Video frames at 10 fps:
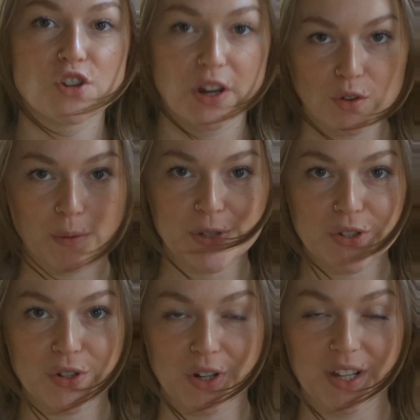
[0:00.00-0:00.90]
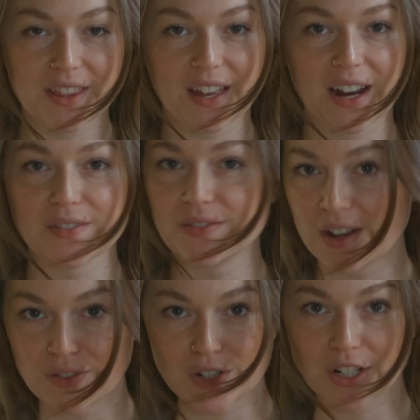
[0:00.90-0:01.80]
ginormous turkey that I've
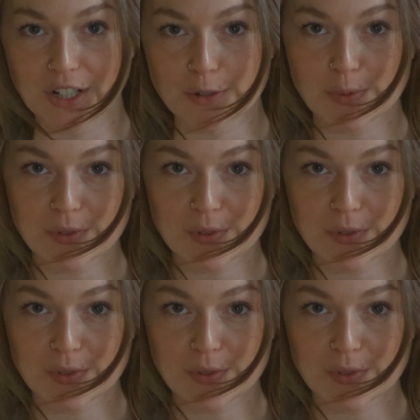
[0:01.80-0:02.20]
never cooked